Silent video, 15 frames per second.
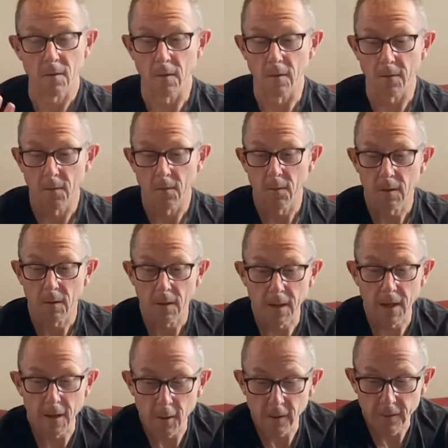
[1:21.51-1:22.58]
the
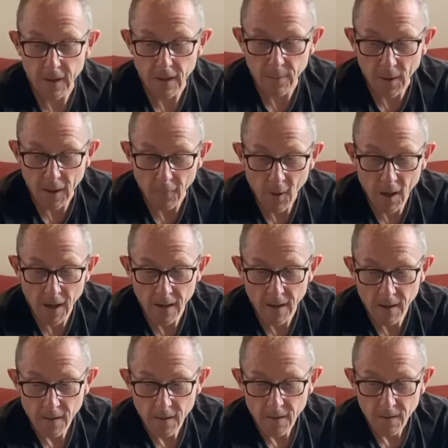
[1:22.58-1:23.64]
account over here by
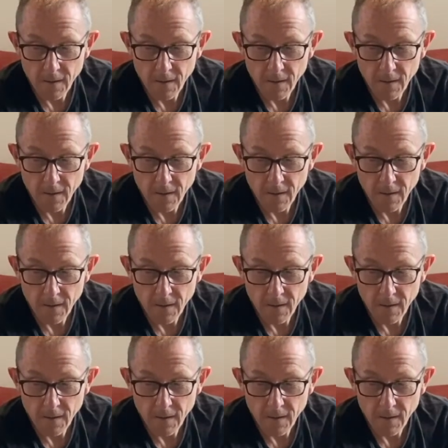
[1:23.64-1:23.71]
1,